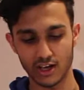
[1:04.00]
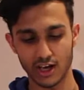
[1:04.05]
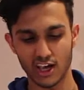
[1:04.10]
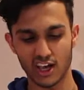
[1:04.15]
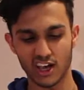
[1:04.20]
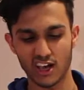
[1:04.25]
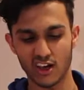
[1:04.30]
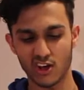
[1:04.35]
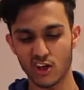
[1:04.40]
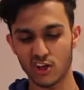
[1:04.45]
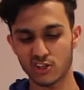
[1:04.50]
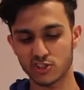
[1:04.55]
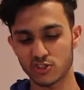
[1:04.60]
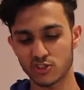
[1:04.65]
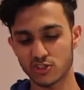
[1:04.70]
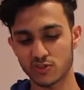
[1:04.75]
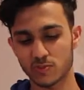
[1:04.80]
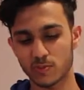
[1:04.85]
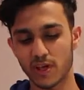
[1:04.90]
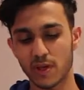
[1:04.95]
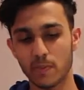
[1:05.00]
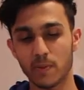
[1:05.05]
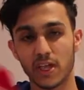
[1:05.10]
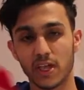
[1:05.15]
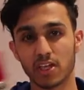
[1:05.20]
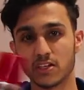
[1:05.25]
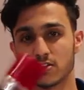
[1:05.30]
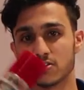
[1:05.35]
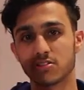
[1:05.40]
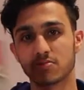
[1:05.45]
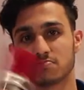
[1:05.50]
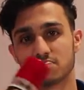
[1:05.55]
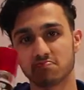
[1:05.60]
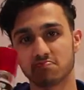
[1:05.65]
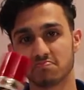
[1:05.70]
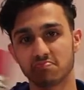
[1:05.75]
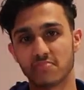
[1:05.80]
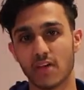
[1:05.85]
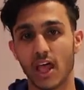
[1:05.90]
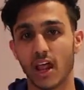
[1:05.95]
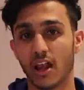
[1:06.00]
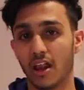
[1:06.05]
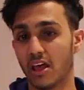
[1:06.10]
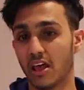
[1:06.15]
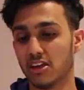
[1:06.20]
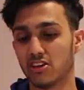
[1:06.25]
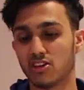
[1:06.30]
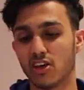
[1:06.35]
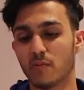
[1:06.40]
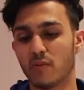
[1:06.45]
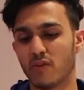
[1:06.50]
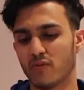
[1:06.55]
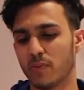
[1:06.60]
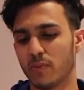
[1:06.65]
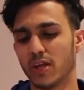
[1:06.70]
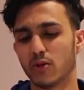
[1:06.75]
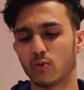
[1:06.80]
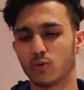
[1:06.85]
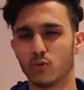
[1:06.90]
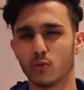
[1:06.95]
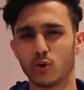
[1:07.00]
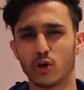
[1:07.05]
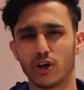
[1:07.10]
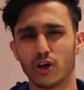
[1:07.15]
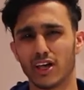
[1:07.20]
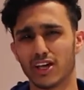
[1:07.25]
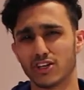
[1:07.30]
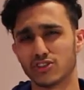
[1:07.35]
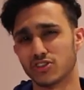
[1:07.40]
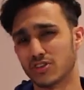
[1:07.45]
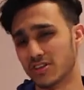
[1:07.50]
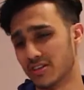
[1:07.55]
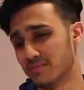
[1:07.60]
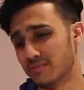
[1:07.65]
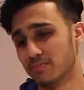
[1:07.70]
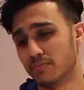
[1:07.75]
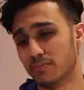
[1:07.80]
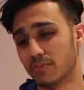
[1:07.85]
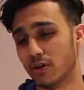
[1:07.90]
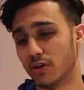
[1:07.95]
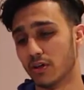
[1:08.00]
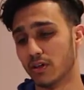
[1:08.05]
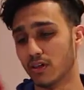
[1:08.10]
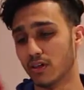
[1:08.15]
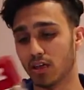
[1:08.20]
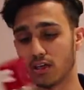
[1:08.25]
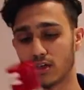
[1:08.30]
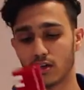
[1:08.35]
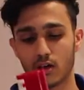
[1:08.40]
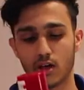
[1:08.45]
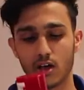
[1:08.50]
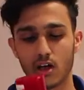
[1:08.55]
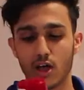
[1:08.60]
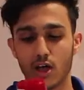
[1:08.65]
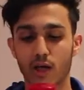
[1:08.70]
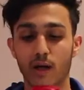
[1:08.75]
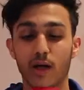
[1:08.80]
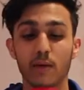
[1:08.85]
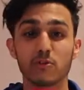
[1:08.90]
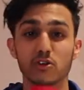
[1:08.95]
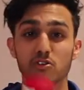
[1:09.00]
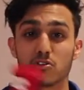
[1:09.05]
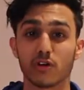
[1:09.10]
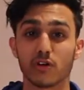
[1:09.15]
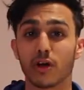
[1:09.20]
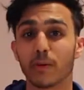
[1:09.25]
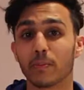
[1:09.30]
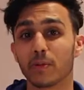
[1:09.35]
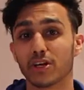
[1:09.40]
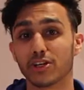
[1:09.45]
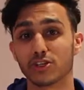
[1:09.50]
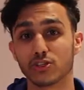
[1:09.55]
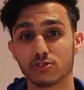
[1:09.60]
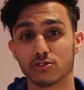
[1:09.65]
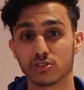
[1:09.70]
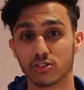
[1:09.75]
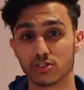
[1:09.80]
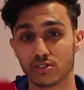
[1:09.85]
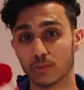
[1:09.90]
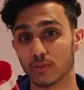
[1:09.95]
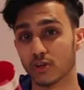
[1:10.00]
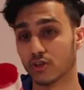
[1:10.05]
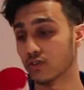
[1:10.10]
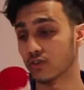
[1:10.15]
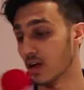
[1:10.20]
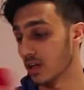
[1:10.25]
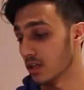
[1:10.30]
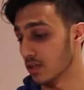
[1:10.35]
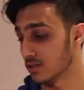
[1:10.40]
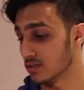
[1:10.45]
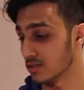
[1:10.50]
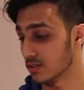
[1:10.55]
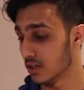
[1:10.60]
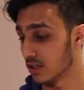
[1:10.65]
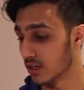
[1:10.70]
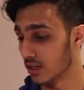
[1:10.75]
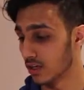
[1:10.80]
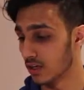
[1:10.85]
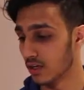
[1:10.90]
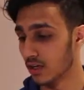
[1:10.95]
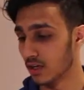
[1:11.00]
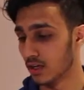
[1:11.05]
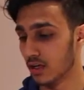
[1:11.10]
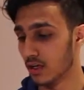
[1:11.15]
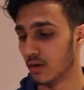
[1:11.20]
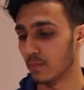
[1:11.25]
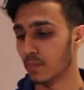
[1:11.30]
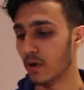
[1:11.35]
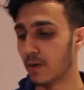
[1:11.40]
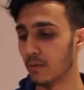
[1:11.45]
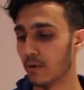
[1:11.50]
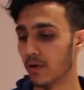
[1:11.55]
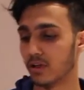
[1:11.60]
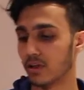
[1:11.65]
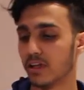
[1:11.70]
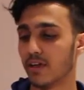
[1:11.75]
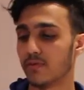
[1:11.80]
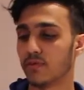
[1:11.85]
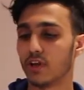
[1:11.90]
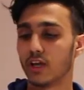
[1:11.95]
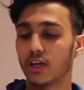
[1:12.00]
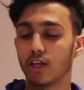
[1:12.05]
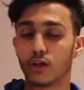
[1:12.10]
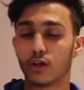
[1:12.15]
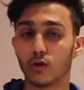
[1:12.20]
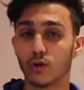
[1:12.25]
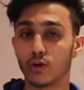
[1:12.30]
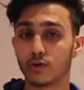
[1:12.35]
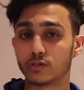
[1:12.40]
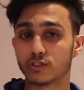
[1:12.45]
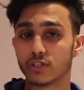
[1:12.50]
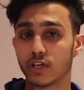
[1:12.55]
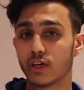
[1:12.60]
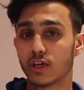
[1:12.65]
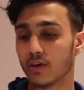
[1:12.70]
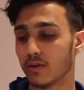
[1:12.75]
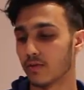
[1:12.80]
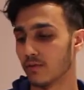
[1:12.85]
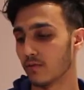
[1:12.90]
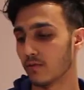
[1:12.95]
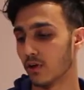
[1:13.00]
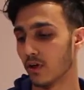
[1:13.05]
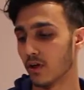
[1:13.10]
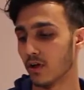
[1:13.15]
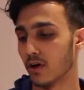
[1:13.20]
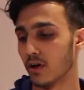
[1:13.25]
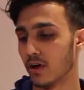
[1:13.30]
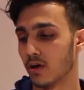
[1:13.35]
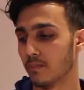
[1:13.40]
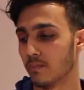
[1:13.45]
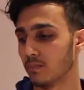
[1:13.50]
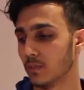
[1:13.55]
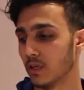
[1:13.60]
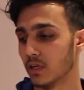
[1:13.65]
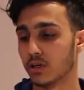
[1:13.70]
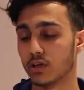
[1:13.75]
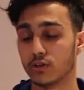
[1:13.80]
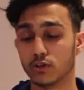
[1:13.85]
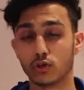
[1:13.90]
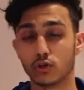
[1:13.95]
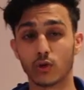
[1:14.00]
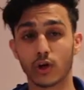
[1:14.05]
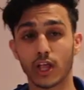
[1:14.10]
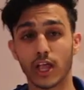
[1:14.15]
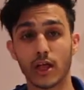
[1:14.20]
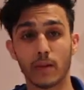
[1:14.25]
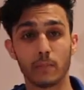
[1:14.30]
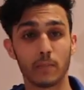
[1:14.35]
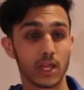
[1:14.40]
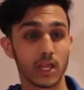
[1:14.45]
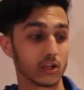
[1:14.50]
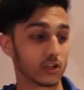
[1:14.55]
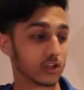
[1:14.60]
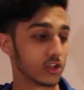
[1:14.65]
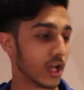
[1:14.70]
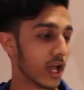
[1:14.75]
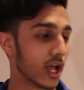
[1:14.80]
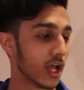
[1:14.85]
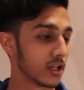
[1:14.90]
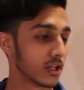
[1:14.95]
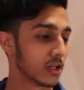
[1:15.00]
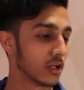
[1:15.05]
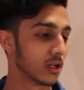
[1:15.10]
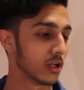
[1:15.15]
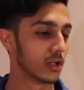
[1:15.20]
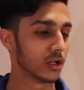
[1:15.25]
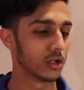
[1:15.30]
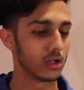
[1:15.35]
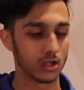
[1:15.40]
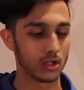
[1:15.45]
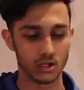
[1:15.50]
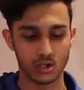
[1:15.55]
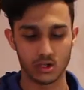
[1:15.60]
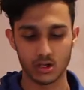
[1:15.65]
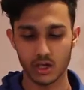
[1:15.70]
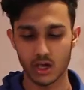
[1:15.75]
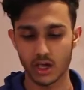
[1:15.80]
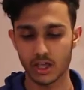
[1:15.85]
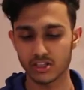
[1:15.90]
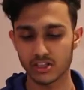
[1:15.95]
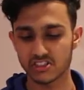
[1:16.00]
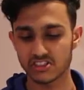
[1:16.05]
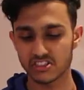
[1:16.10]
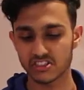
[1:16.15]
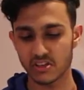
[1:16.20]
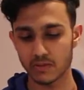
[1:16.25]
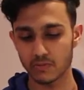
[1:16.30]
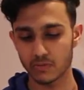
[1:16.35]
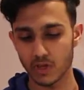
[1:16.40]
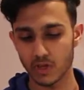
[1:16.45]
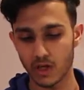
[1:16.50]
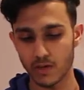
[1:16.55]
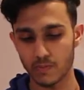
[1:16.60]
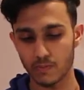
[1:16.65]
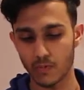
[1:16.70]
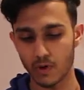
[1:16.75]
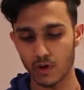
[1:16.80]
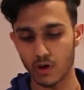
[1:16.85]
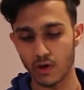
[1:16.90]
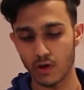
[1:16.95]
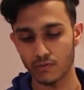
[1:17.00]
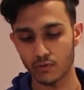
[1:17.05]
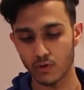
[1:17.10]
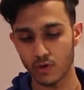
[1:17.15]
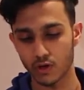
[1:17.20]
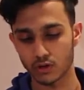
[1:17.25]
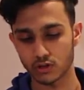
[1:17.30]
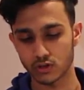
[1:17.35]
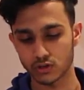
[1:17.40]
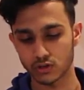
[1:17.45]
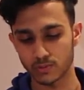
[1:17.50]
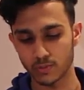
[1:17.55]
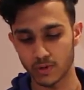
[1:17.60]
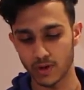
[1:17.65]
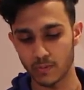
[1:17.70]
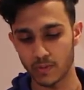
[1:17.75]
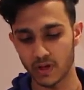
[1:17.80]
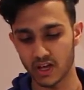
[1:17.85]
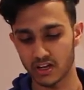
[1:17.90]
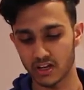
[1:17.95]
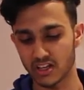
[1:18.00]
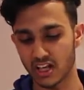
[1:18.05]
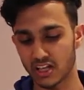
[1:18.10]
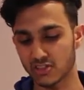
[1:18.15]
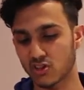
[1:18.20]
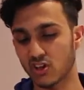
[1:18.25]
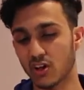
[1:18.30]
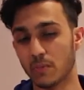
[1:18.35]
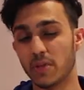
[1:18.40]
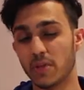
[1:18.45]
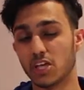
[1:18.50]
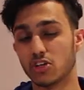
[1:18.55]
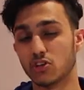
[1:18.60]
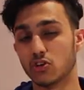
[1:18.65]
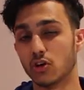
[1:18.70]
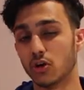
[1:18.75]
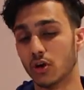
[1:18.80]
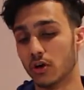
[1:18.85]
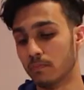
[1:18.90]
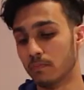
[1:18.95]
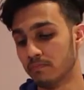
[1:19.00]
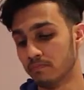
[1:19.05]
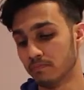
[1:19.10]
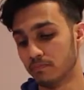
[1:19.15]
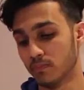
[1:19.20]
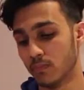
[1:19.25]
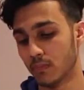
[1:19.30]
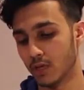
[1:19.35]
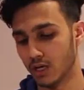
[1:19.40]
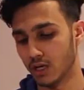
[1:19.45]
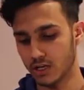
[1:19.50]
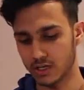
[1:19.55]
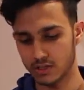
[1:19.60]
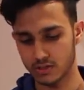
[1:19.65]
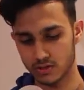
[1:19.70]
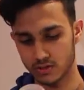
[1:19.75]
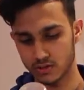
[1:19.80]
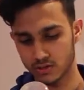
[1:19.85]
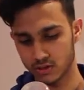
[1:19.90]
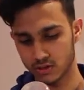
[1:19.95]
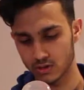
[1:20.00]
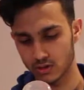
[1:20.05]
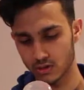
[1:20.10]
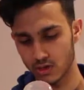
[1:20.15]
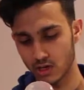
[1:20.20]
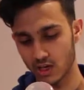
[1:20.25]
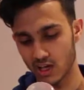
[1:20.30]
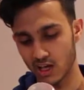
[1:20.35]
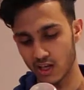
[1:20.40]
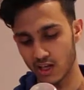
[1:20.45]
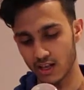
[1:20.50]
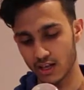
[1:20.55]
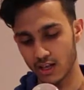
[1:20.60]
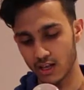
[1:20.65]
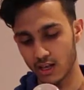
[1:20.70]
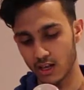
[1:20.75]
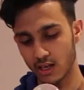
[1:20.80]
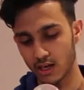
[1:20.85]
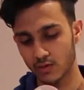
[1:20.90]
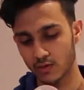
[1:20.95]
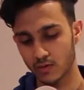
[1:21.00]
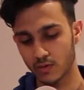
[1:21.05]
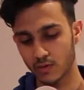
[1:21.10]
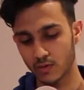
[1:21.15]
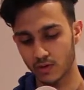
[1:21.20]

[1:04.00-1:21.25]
uh, lots of spray paint, and any type of paint would work actually. But like, I, I'm I'm gonna use this. I'm gonna try this. Probably definitely gloves for your you don't get paint on your hand. And this is some type of auto spray paint that's gonna make your this uh, lec